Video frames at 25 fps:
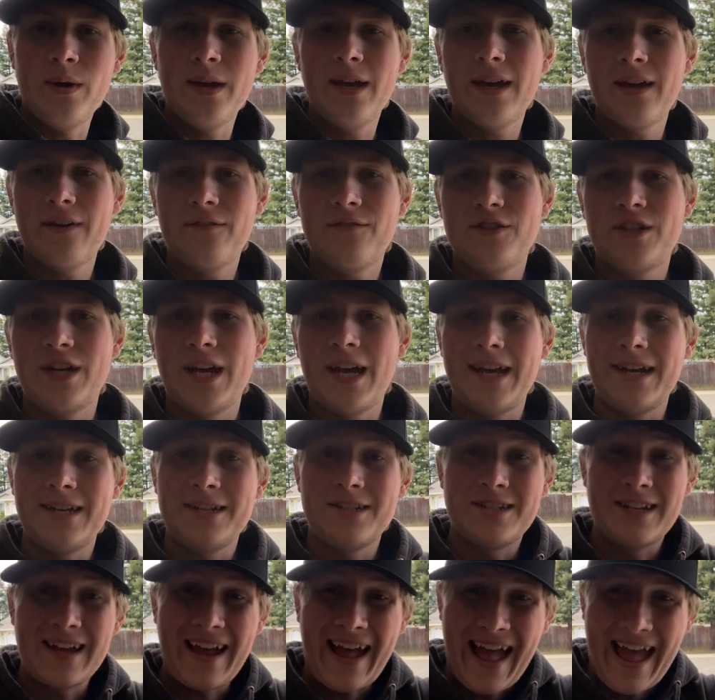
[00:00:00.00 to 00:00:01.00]
have
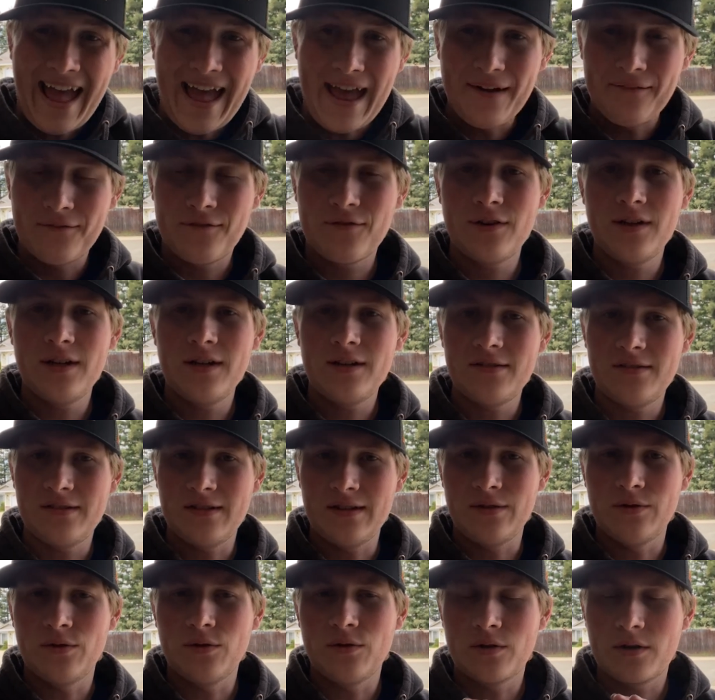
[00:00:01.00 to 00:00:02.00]
changed every
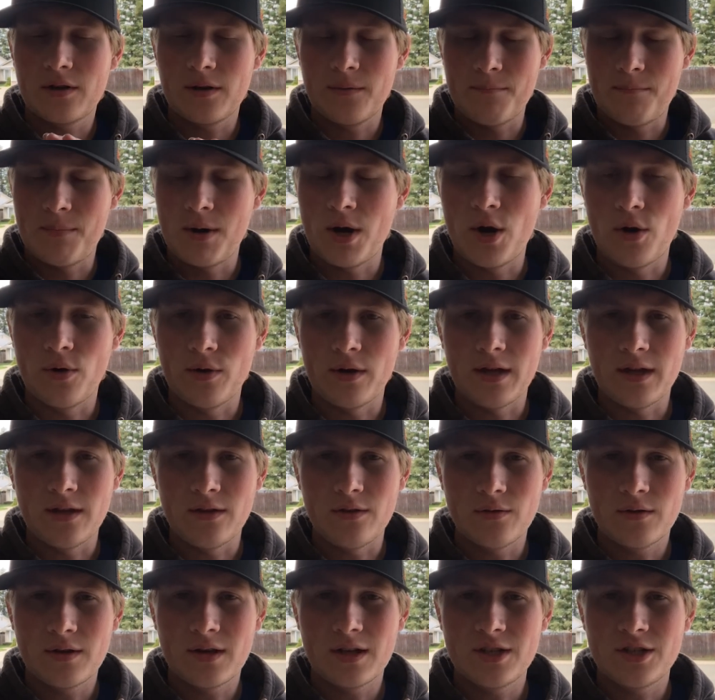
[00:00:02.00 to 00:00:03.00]
single component
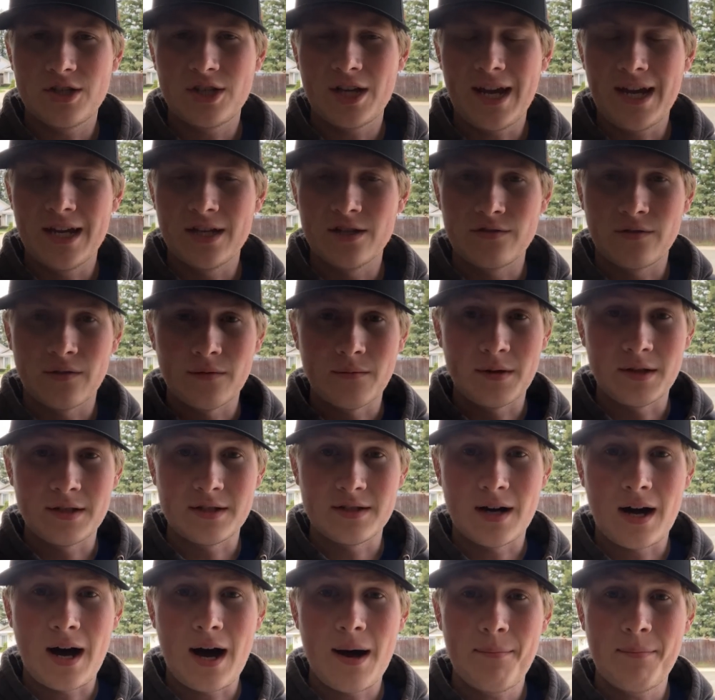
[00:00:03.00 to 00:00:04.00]
you can change from the
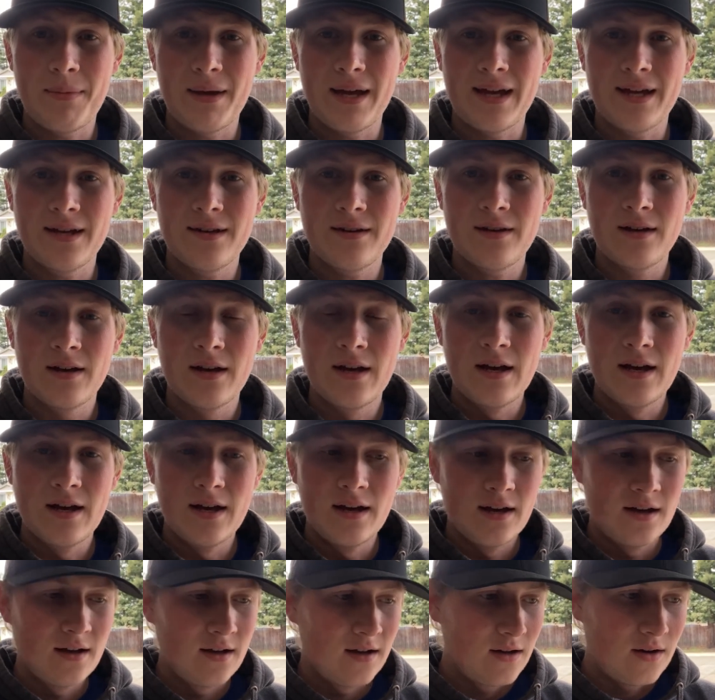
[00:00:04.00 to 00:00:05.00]
top end.
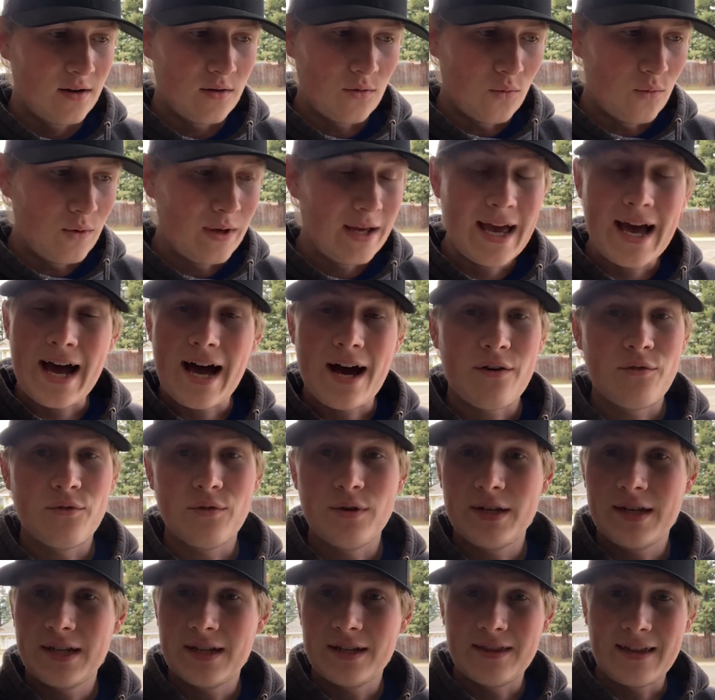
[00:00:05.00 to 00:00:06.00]
We have,
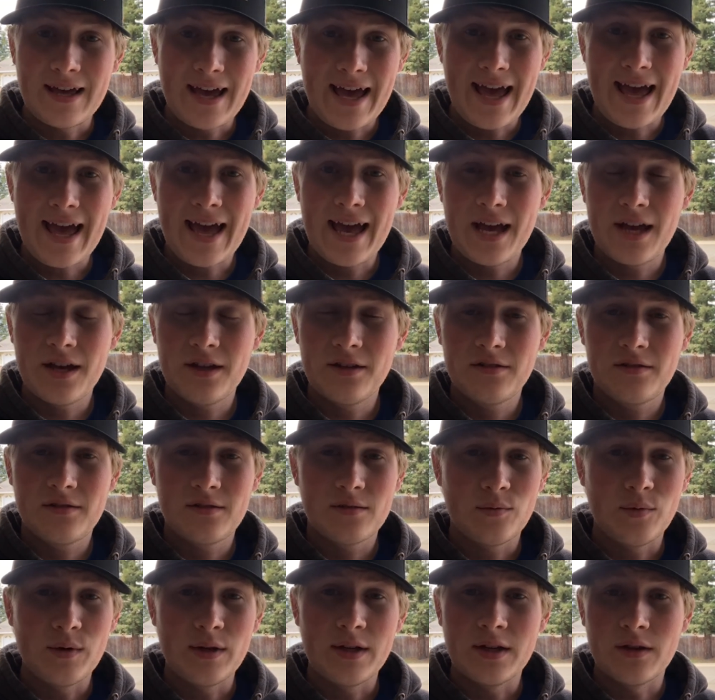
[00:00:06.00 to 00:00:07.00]
we did the
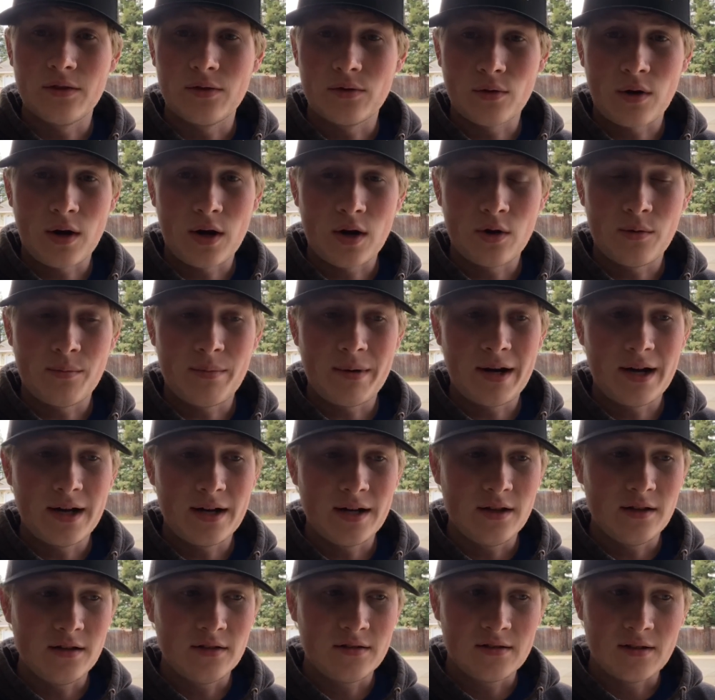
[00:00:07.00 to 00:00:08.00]
heads, we did throttle
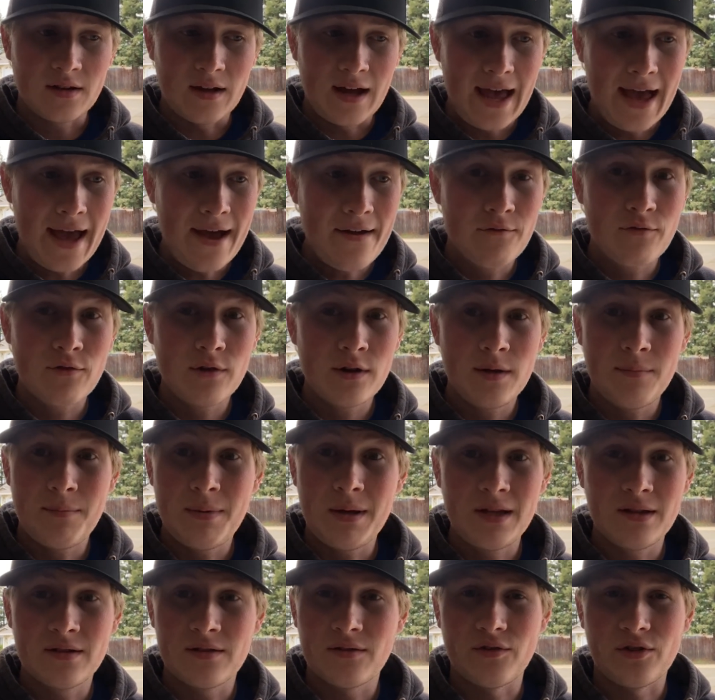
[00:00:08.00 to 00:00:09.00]
bodies, every
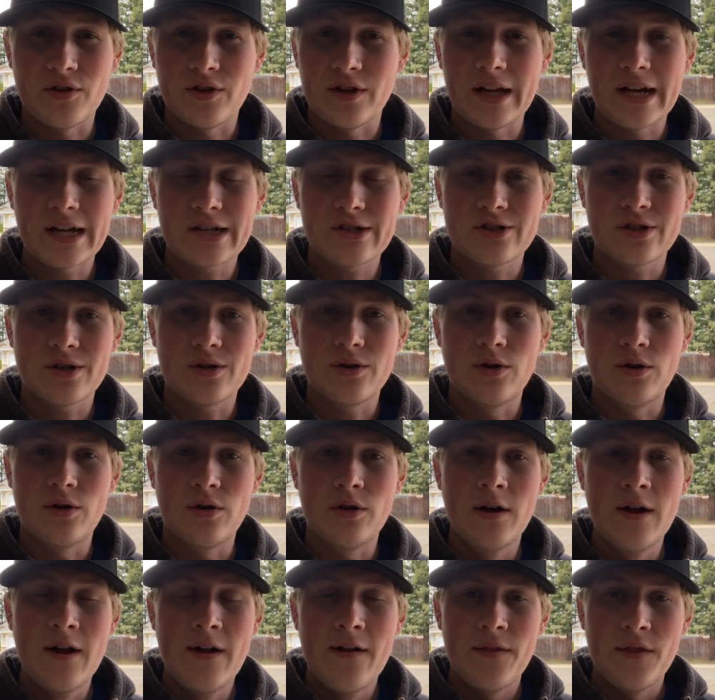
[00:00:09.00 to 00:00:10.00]
piece of
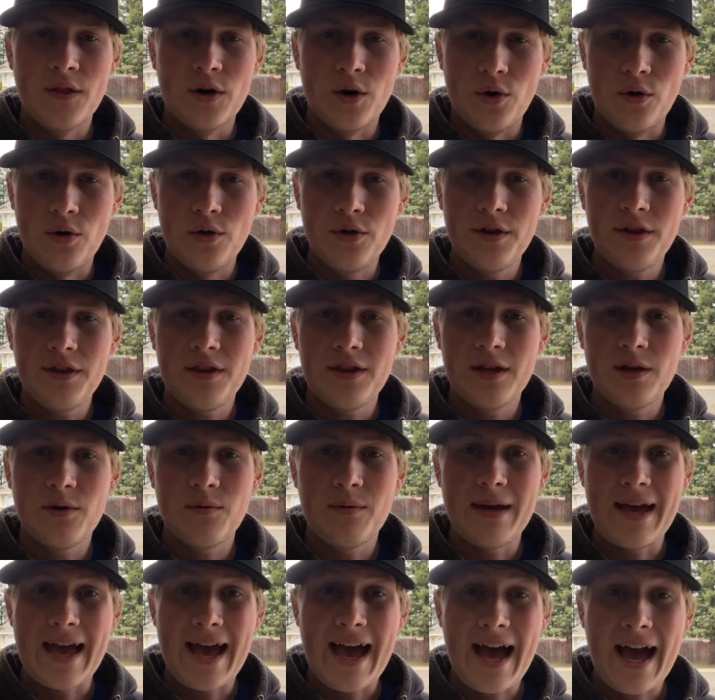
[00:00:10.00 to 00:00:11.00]
electrical. The only thing
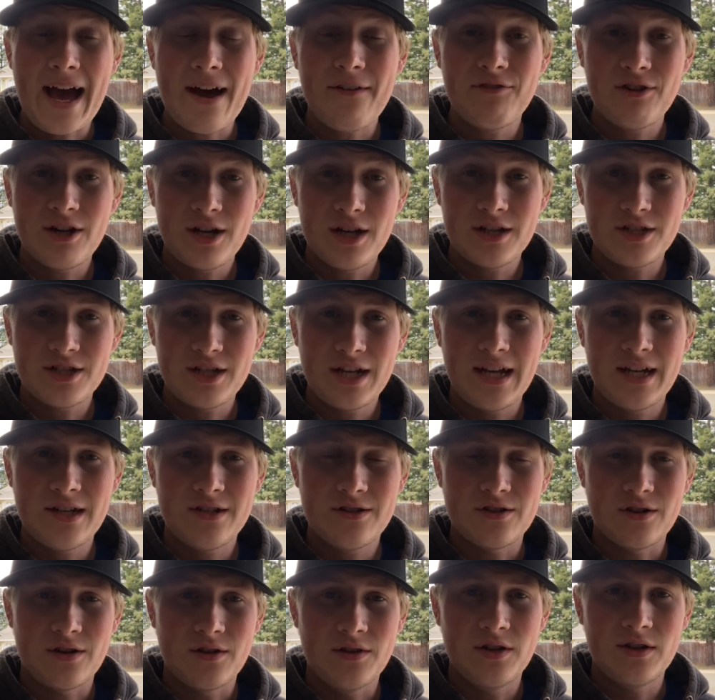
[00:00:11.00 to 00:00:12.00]
we have not
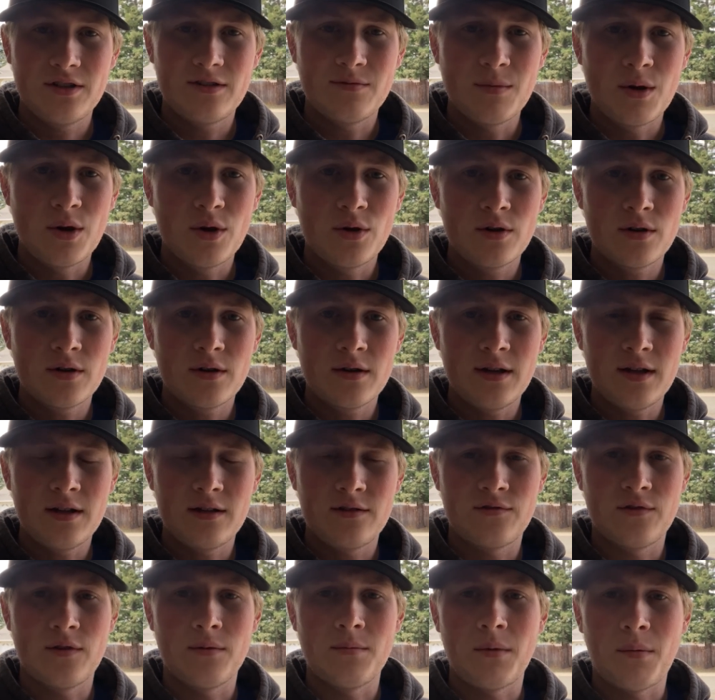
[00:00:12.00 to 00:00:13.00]
changed on this motor is
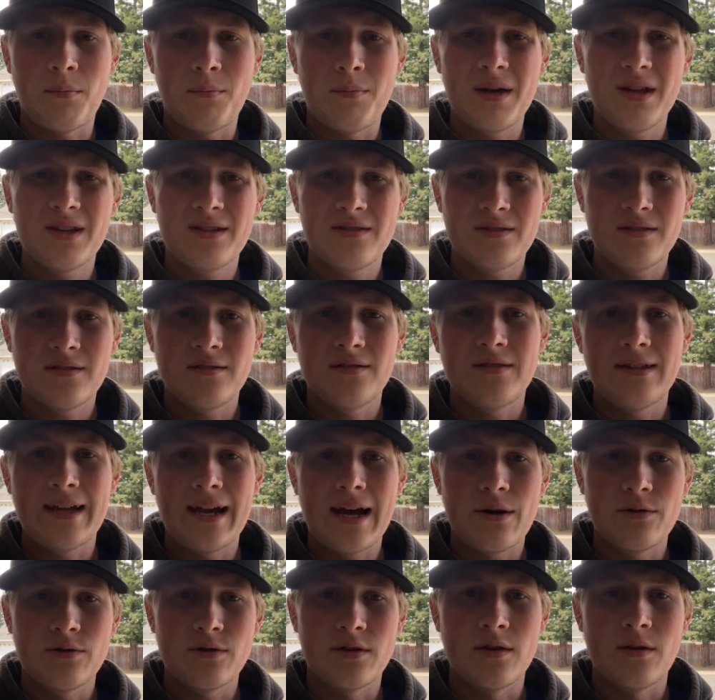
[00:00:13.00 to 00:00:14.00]
from the pistons
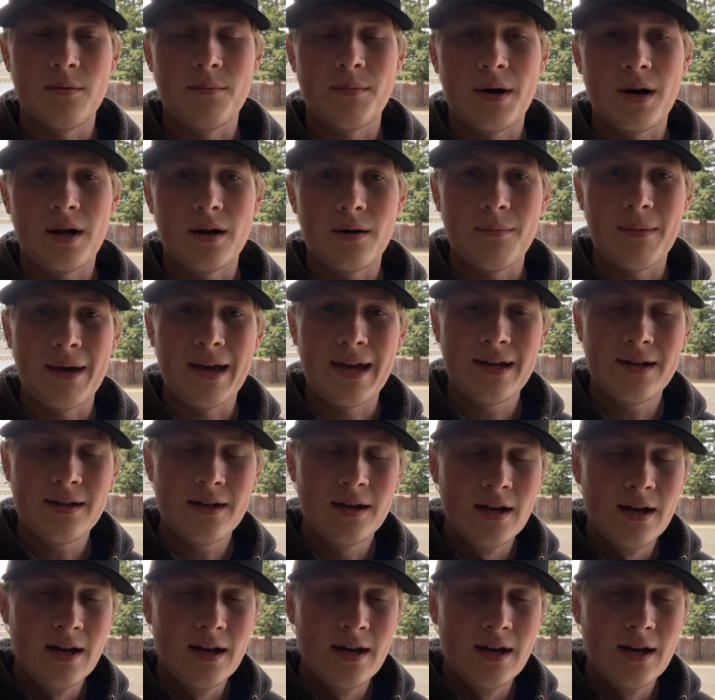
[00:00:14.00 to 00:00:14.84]
down to the bottom end.